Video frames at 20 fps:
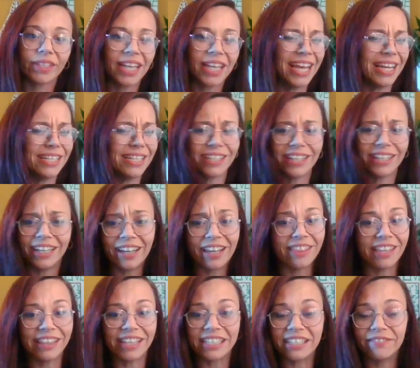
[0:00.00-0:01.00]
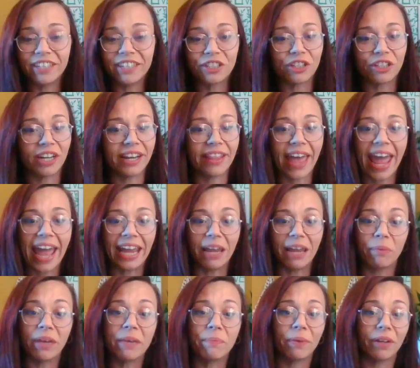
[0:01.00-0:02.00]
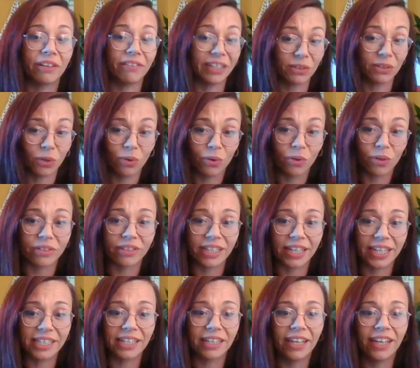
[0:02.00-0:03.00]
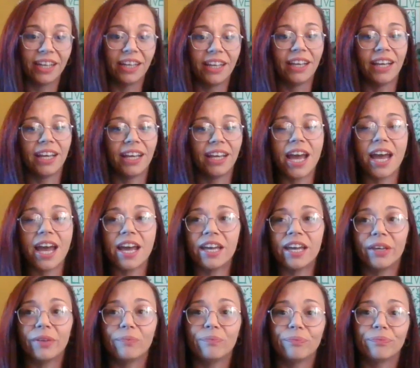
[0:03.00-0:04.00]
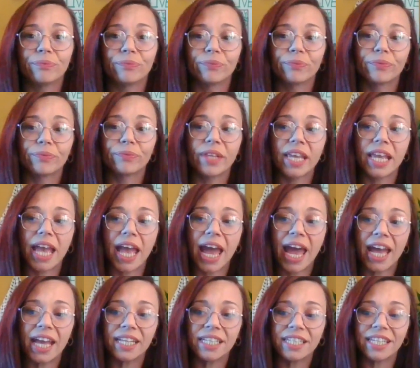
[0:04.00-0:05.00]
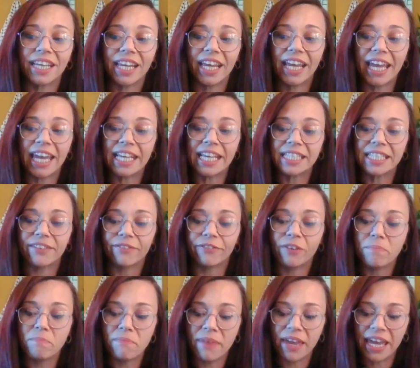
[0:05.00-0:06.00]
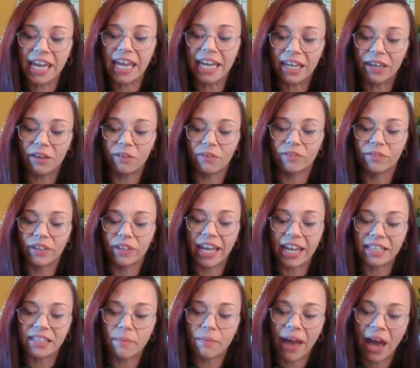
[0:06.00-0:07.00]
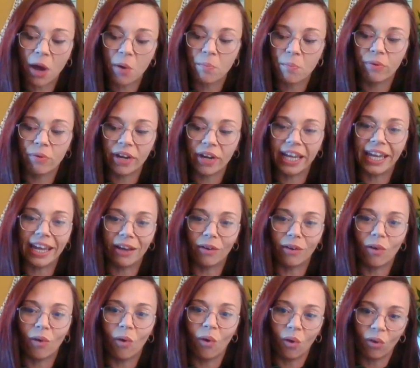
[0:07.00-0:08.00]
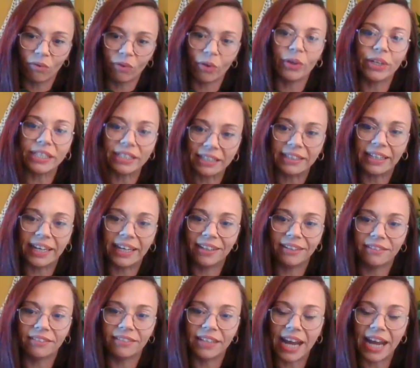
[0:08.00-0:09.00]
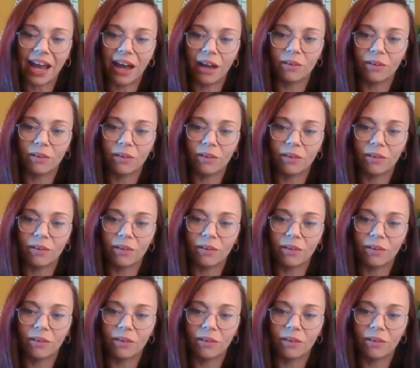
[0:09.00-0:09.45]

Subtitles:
And I think the division and the hate, people are exhausted. And for me, it's about bringing all voices in now.